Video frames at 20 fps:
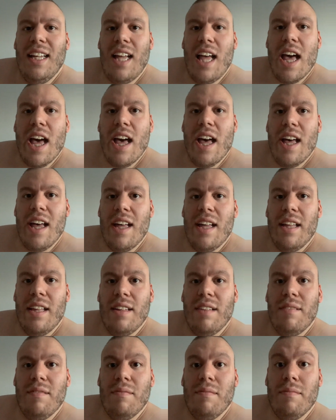
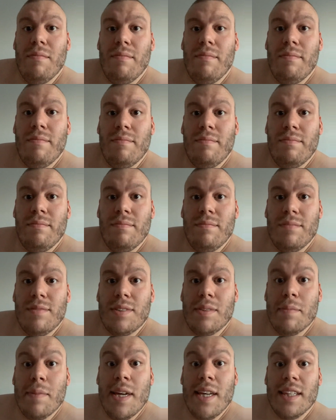And
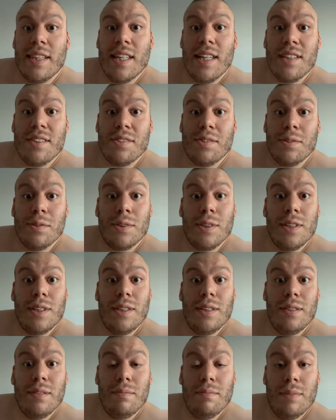to make that
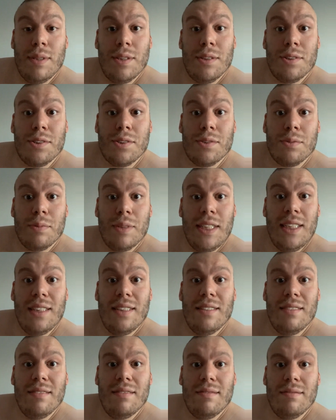story
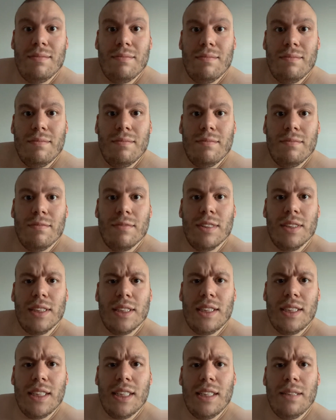bittersweet and
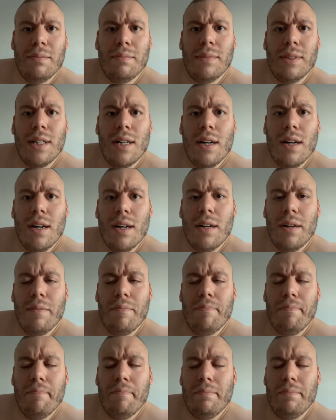really deep, that